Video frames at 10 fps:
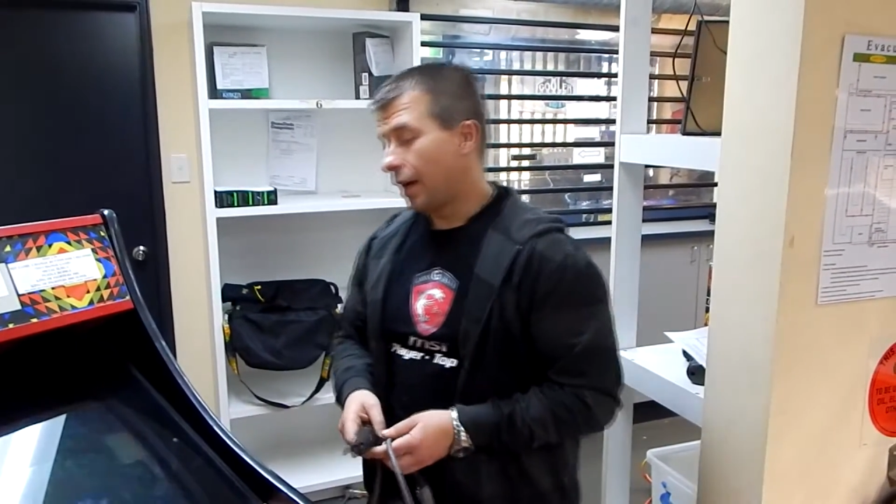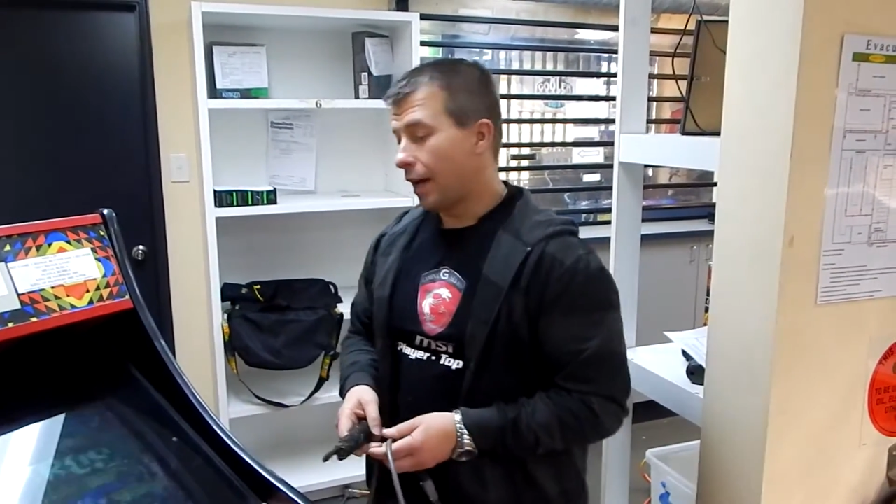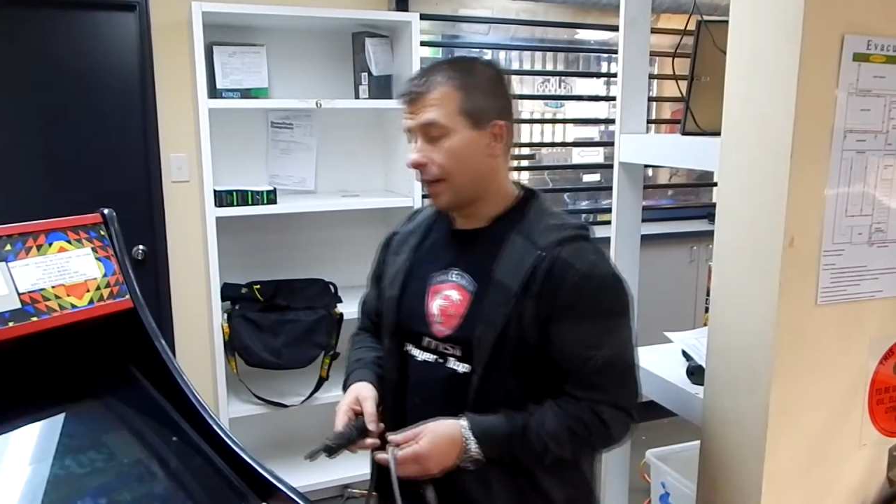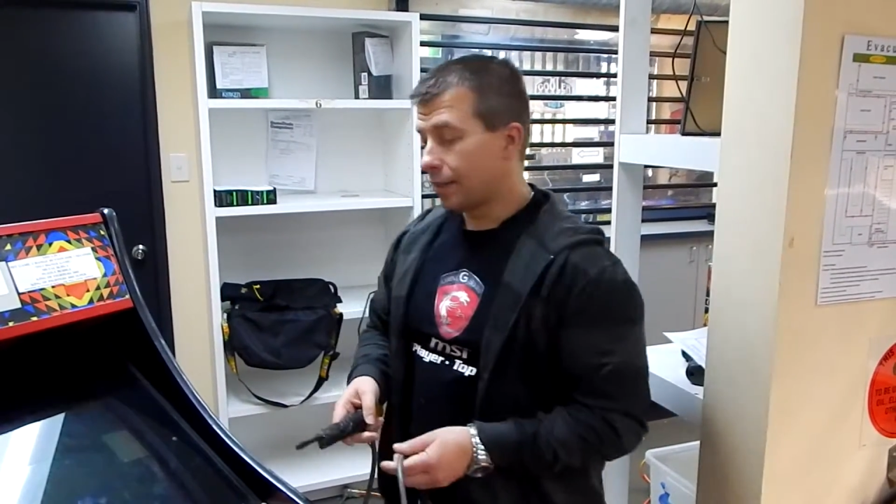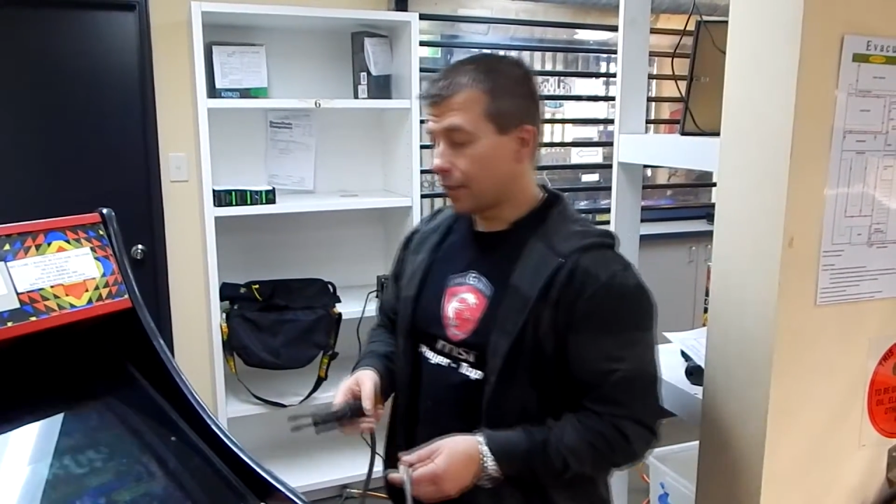
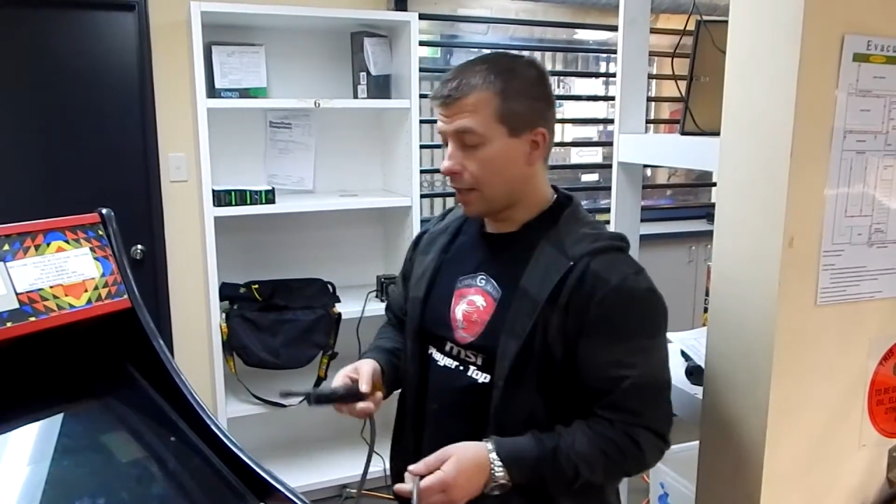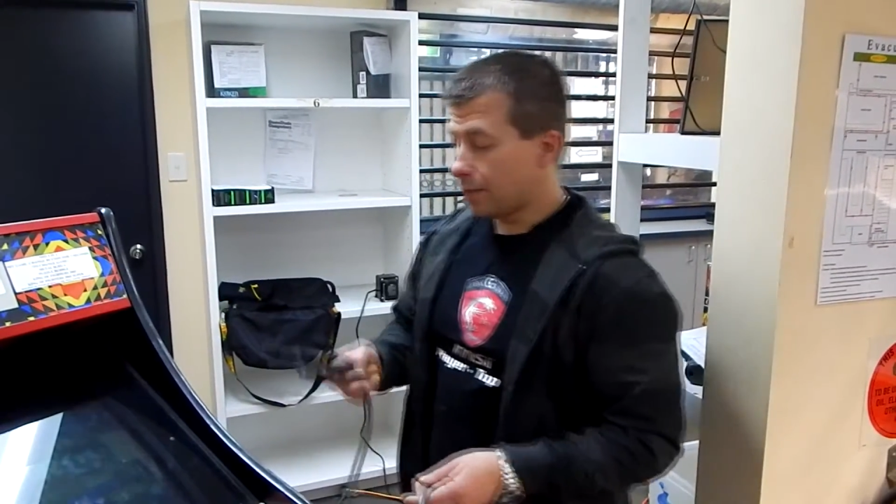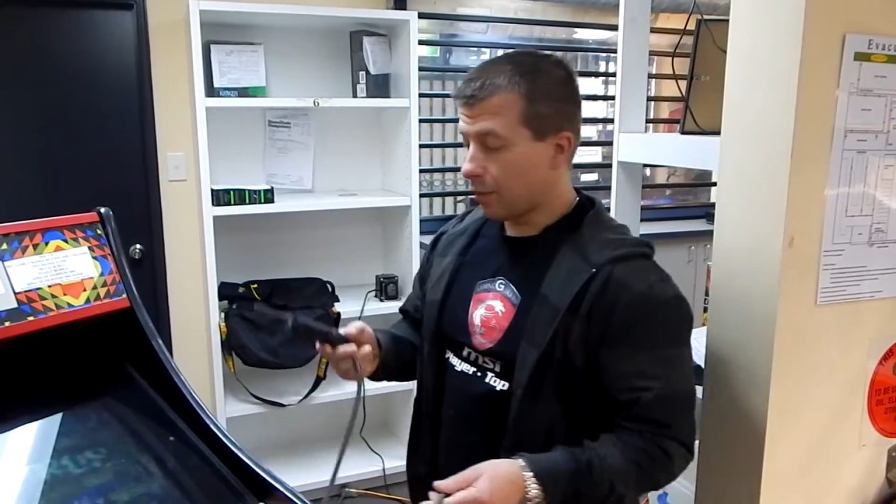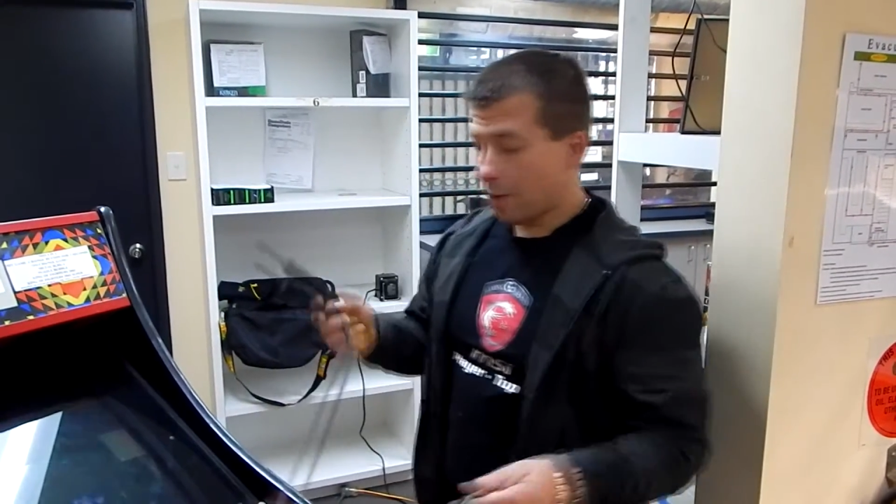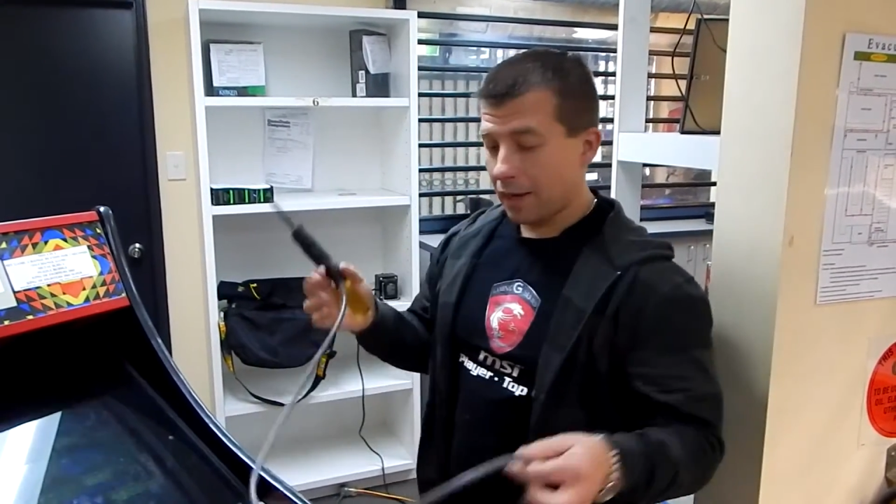and
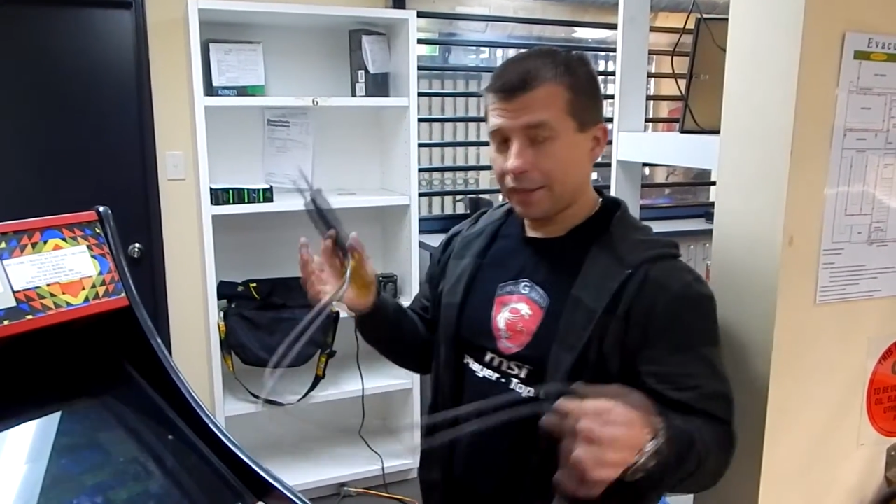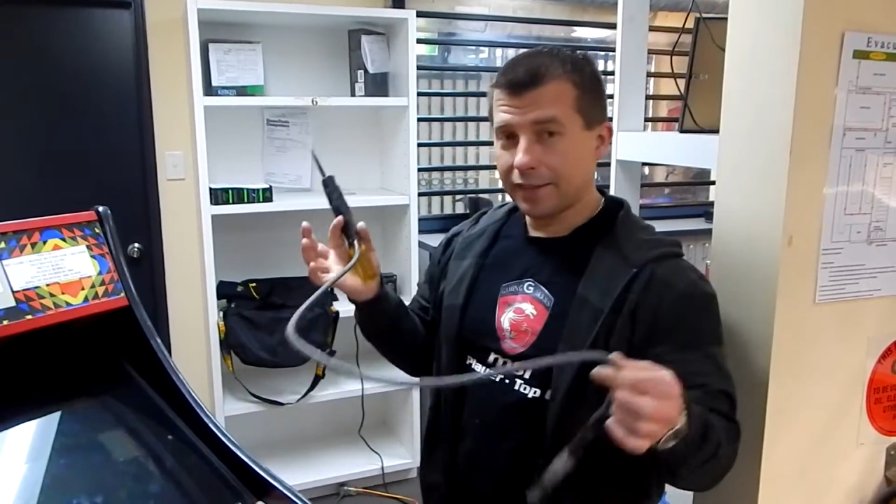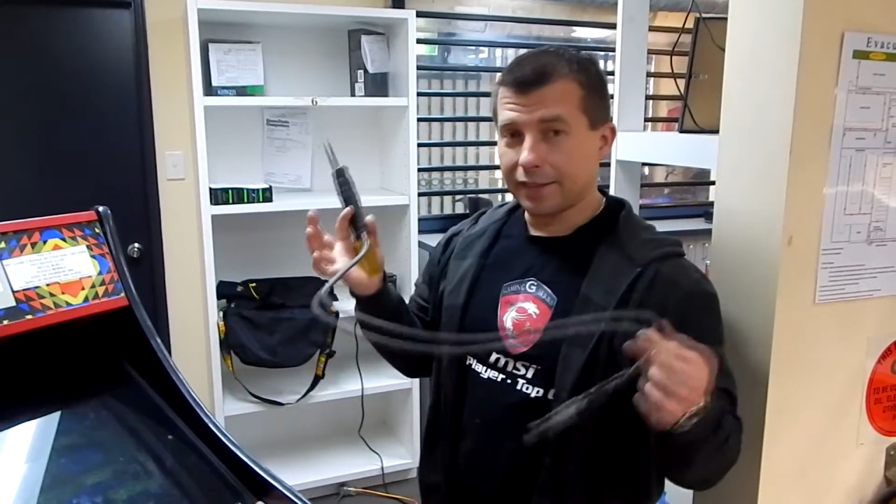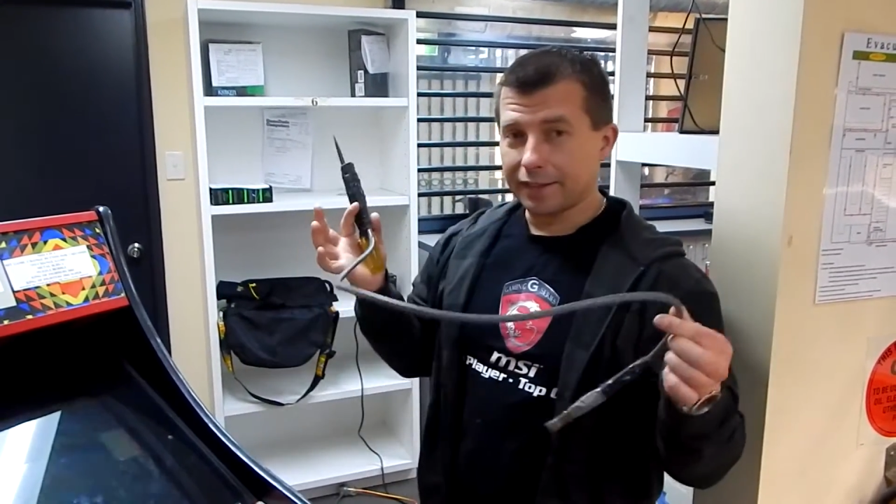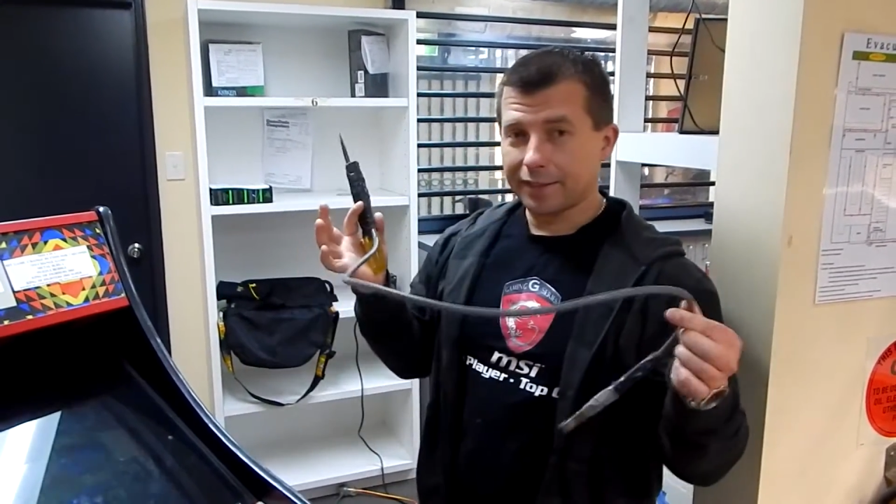I made
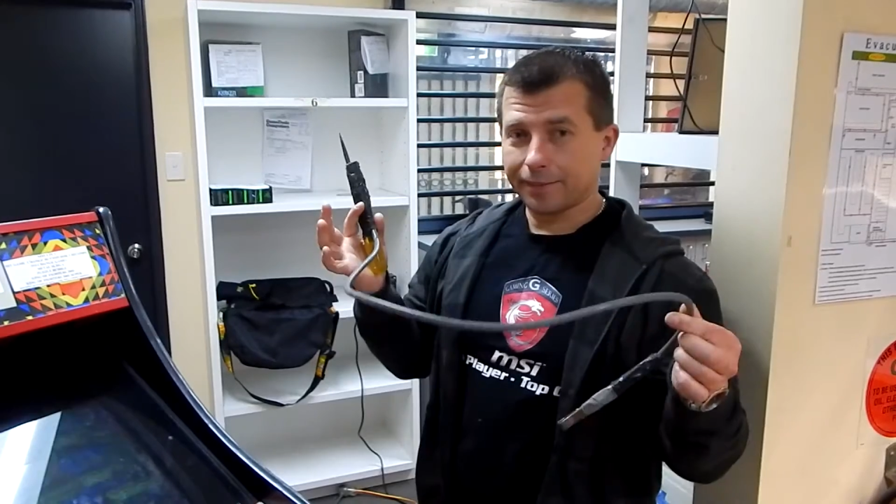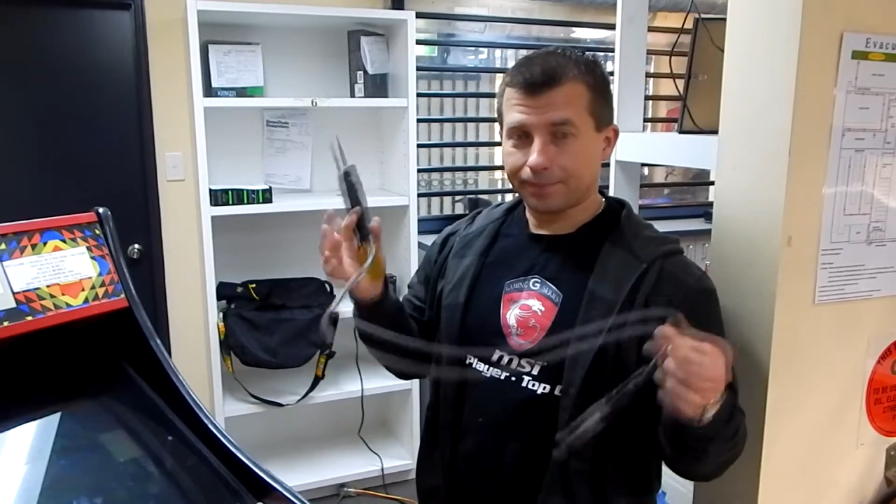this.